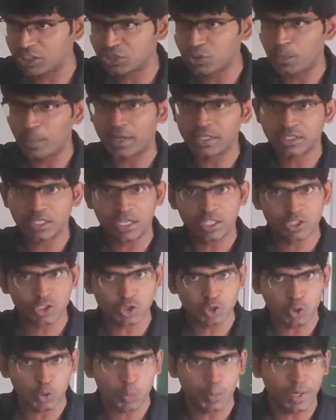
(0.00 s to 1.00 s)
this message
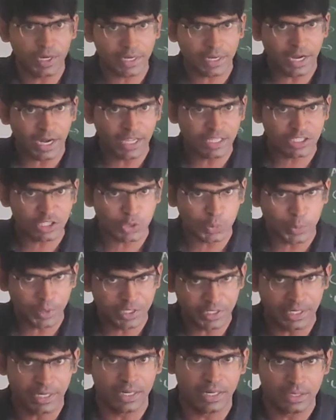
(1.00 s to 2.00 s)
should be
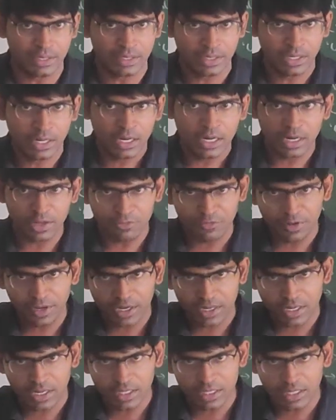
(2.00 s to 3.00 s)
transmitted.
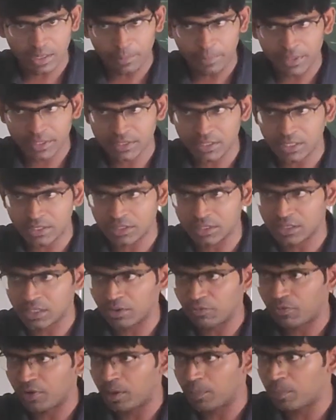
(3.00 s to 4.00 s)
Definitely the message in
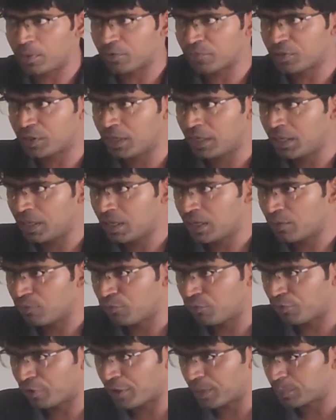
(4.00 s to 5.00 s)
the form of the
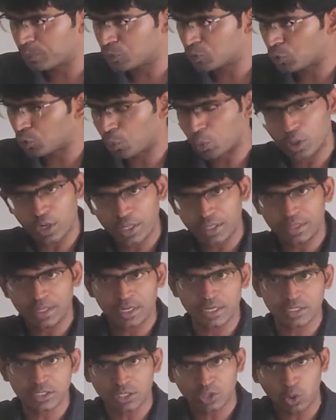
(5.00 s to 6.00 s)
frames only.
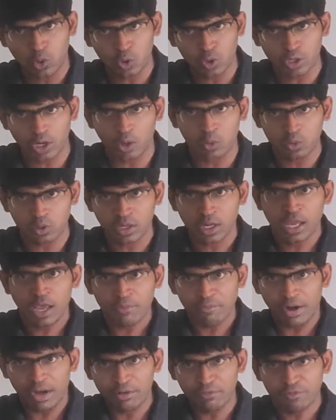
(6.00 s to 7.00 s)
There is no doubt.
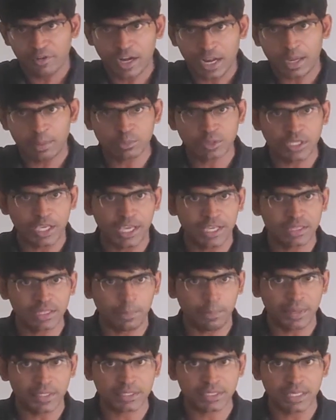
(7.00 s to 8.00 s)
Whenever I am
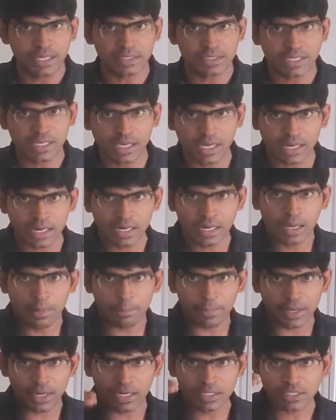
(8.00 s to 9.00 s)
saying the message here,
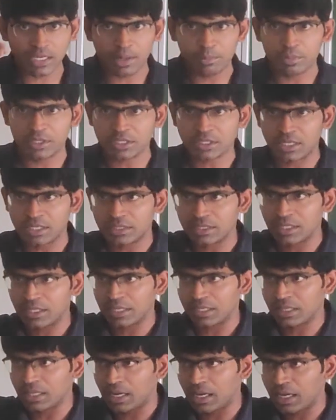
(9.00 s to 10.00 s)
because I am
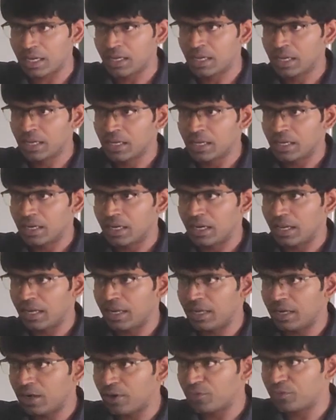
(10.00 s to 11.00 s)
discussing in the
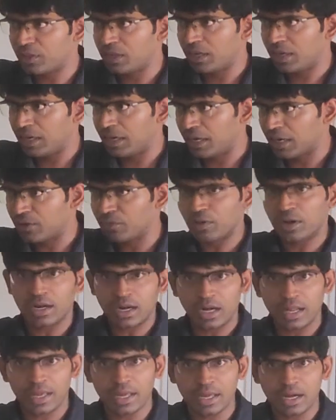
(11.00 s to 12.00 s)
layer of the
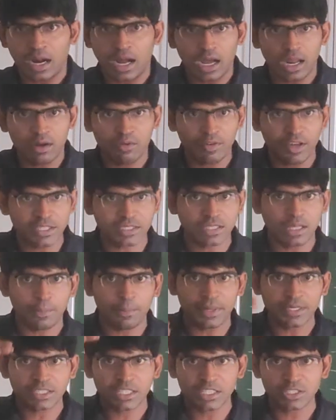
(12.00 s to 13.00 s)
network layer, always
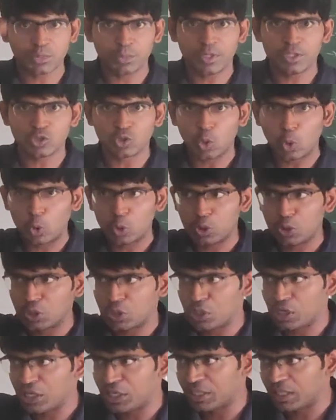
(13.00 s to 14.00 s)
the message means
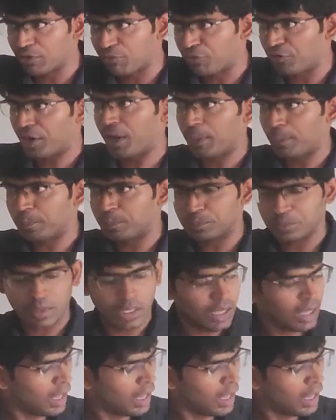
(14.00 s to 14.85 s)
only the frame.